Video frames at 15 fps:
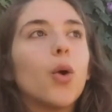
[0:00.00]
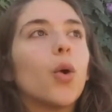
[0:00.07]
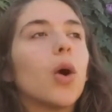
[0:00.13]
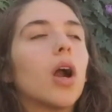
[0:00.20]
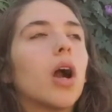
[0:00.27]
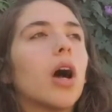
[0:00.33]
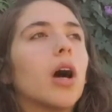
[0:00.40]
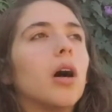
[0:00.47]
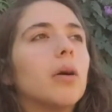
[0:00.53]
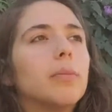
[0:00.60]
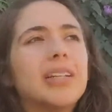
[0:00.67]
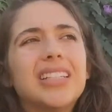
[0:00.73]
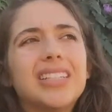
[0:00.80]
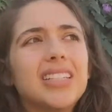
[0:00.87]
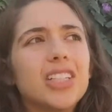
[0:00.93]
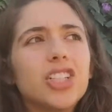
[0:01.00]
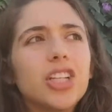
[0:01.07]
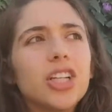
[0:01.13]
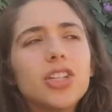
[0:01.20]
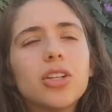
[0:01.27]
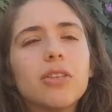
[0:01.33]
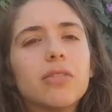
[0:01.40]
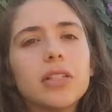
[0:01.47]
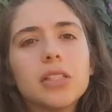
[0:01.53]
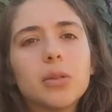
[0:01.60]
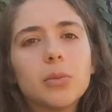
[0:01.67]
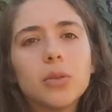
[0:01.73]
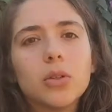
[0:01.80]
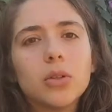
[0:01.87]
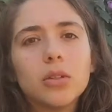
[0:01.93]
or I'll be teaching it to
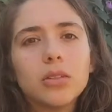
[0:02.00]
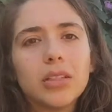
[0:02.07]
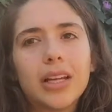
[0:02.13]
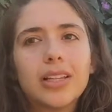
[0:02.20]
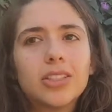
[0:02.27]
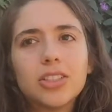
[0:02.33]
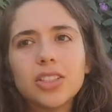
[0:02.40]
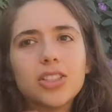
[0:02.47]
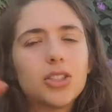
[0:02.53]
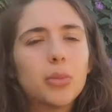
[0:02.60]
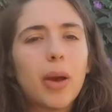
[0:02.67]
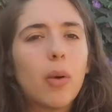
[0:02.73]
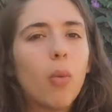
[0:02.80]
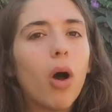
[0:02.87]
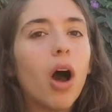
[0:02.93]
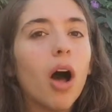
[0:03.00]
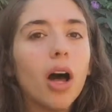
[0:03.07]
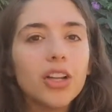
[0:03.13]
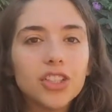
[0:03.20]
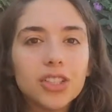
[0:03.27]
invisible, like just to my wall.